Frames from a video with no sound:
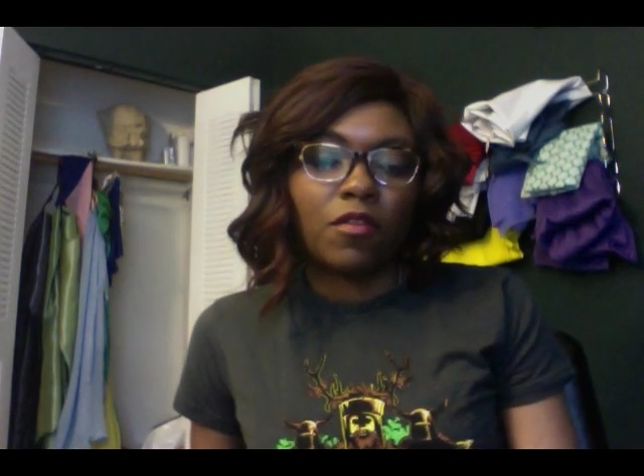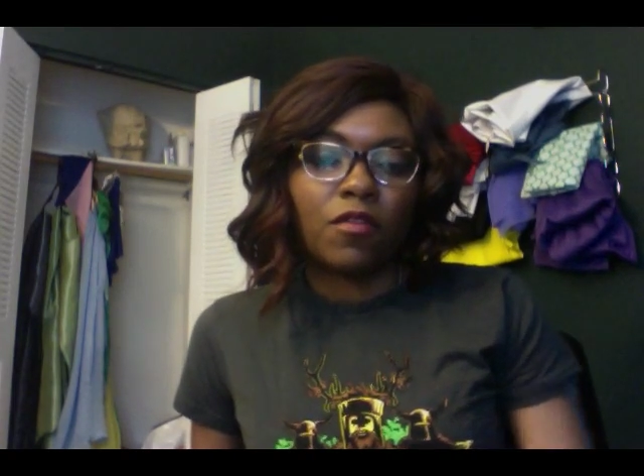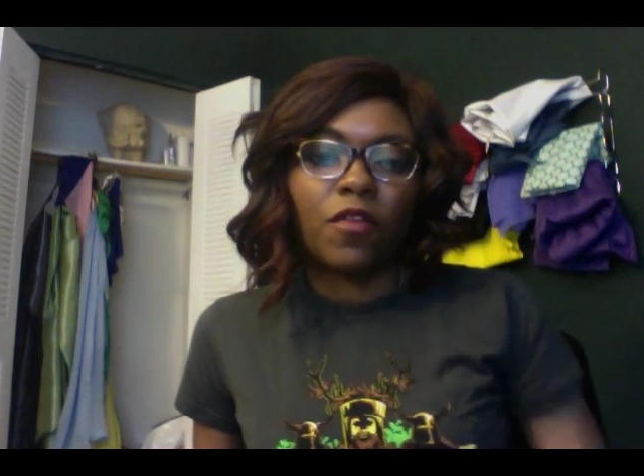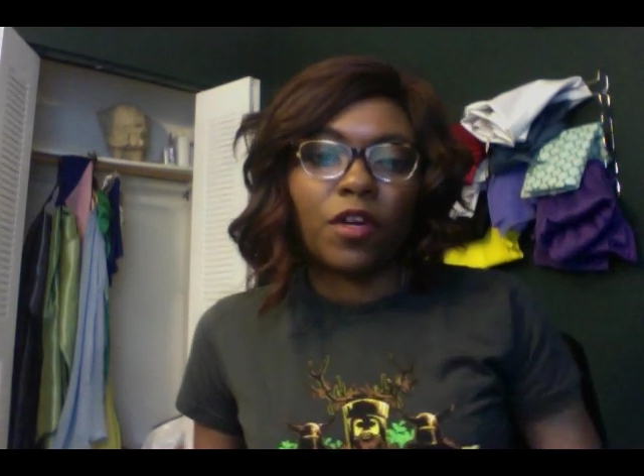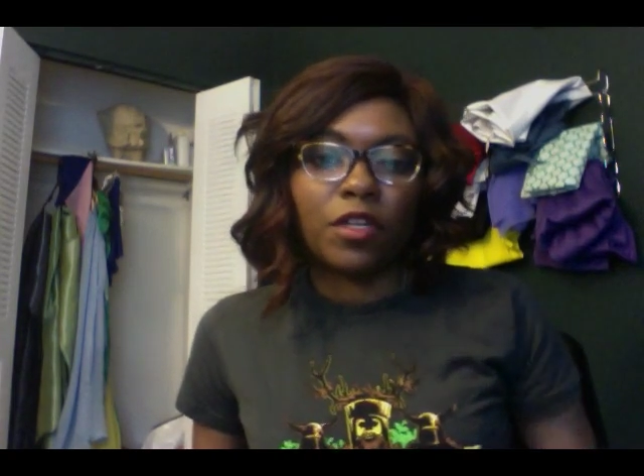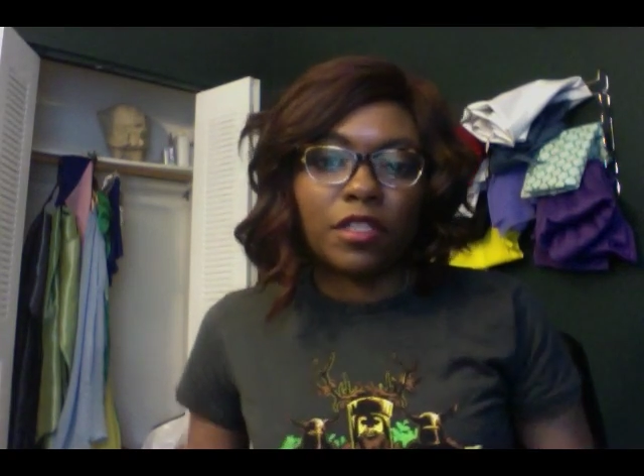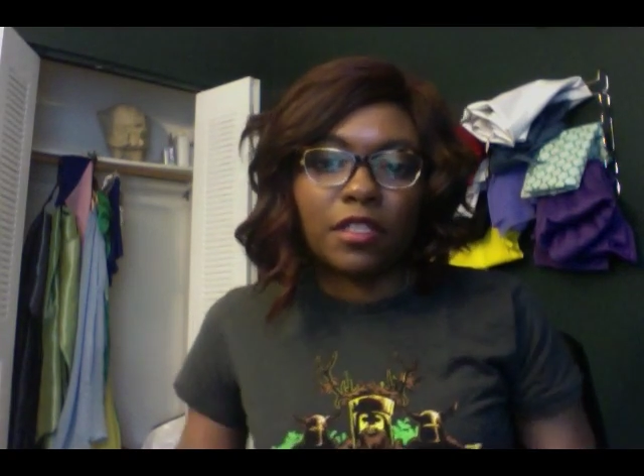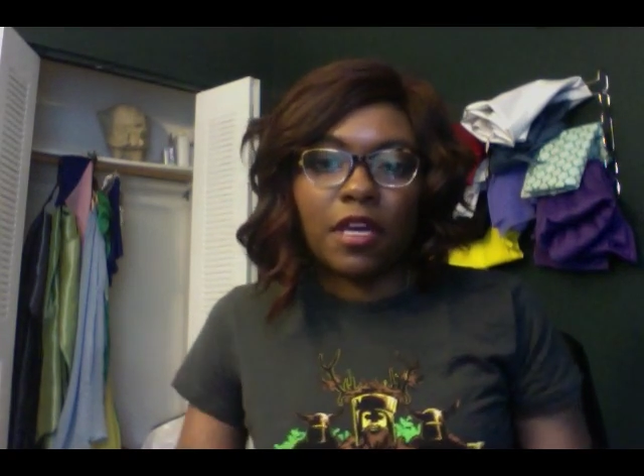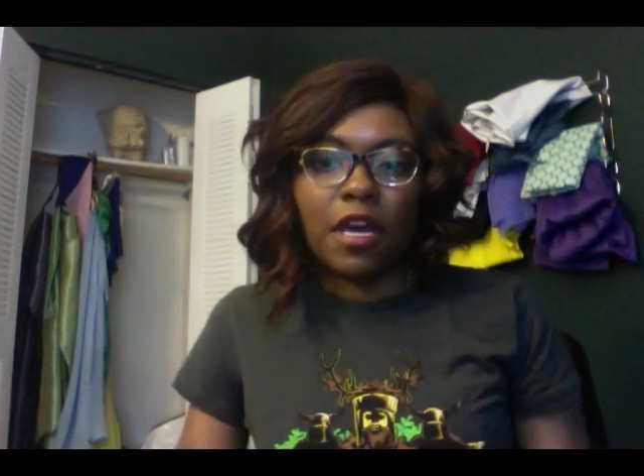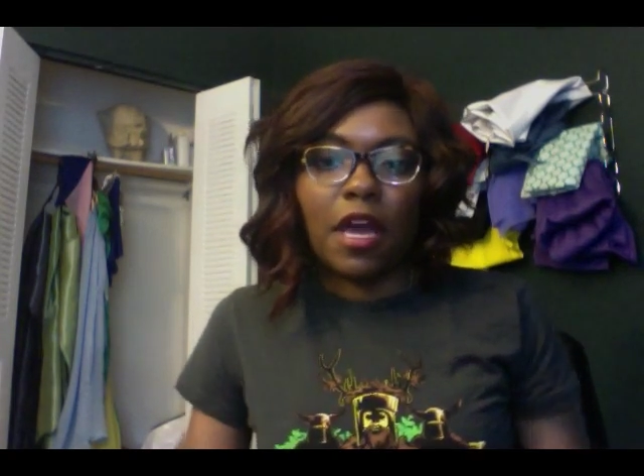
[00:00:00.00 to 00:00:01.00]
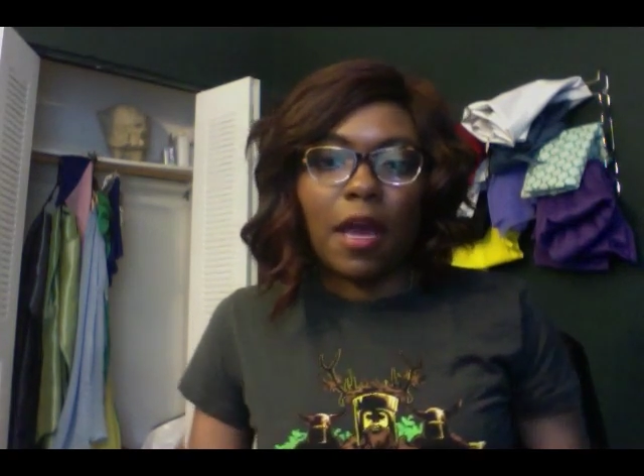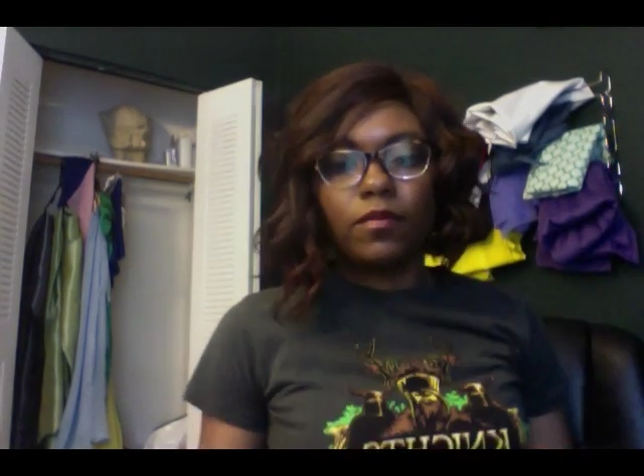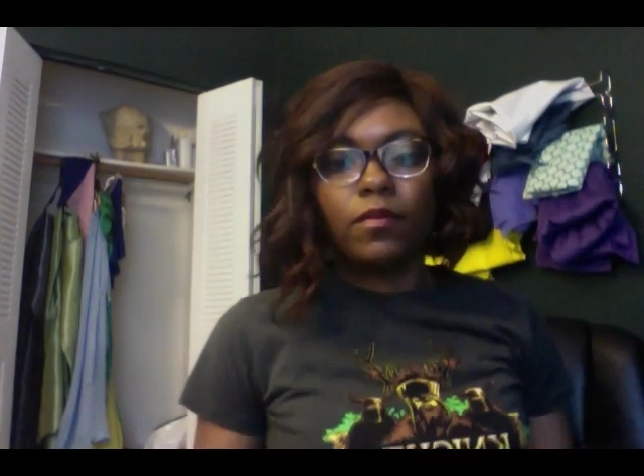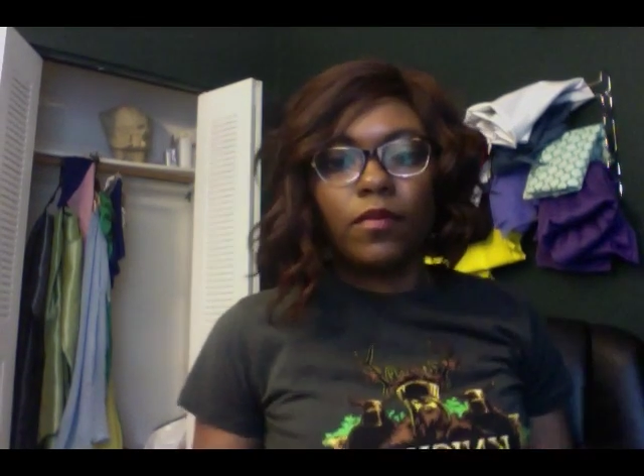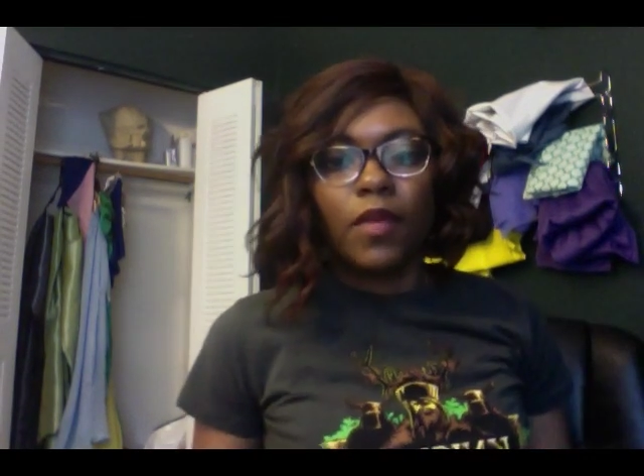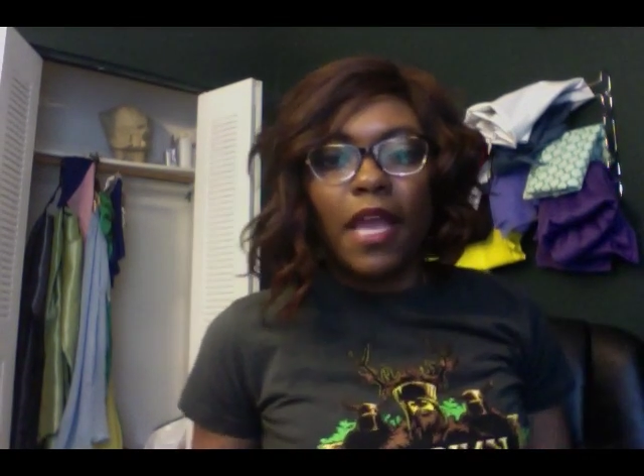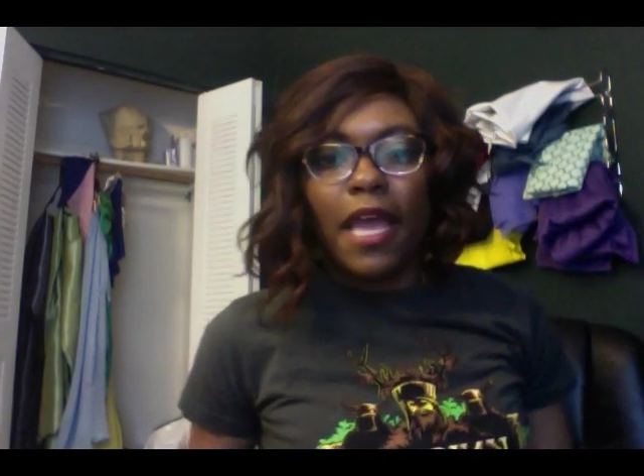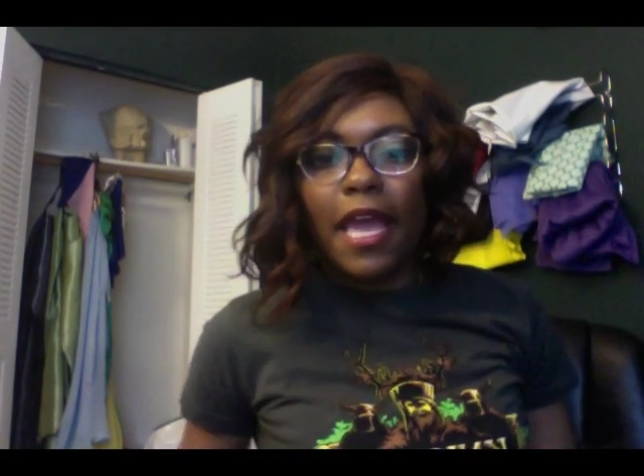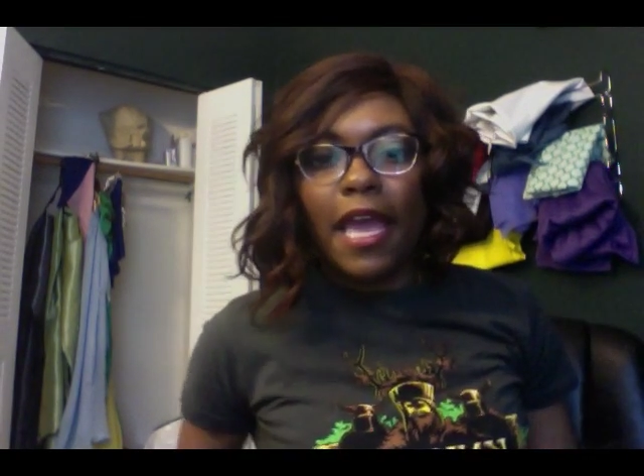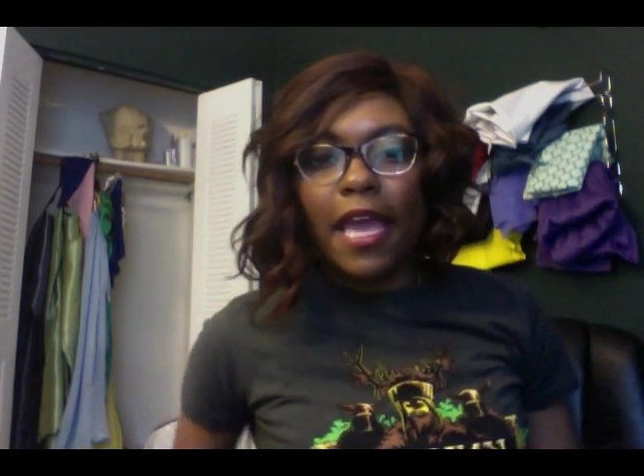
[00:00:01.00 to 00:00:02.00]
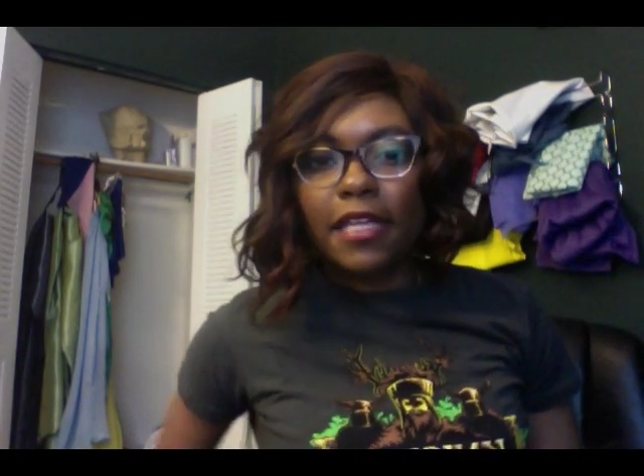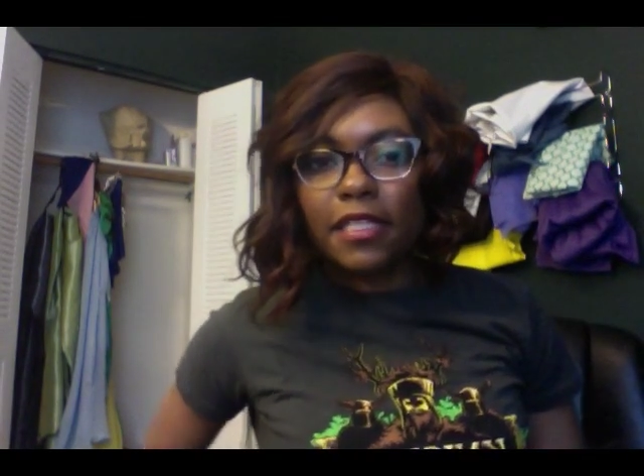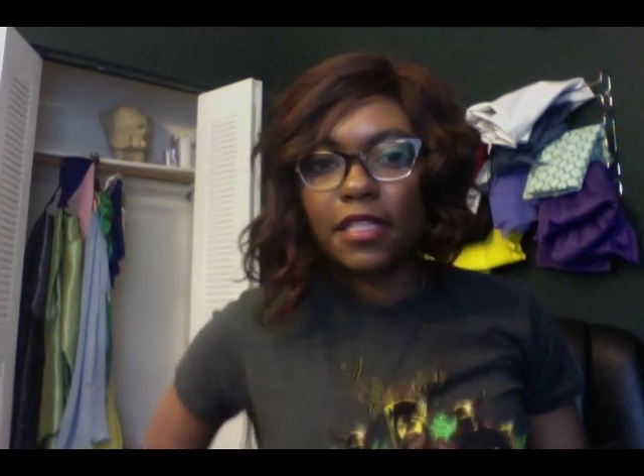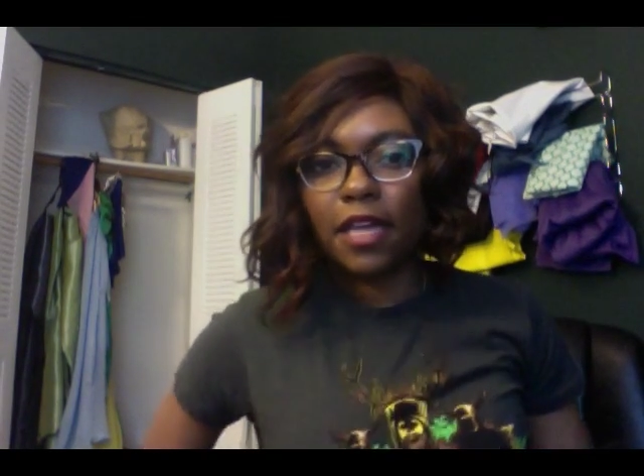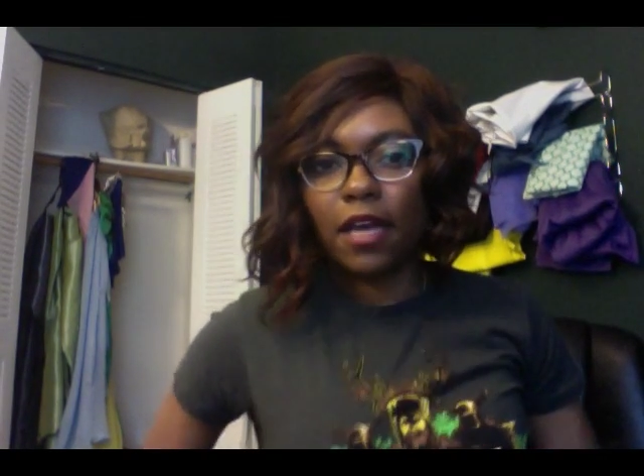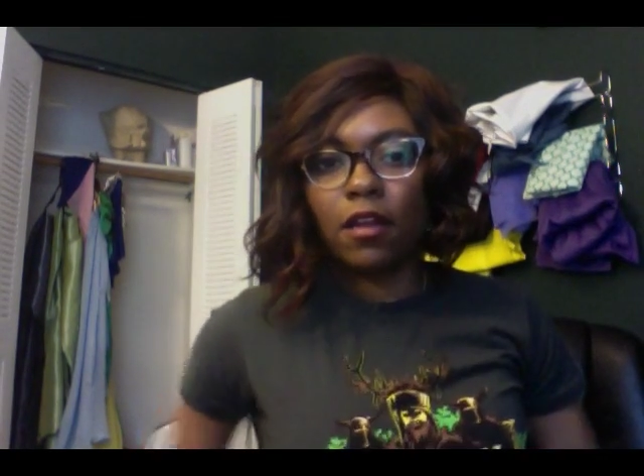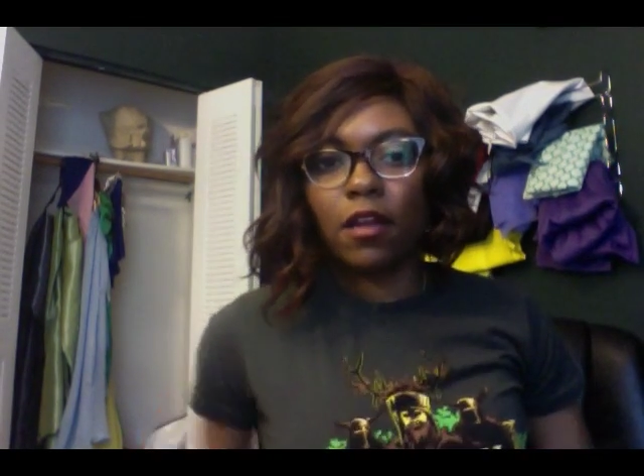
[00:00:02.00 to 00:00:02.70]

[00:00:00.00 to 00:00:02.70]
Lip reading: First, hey, it's Nell,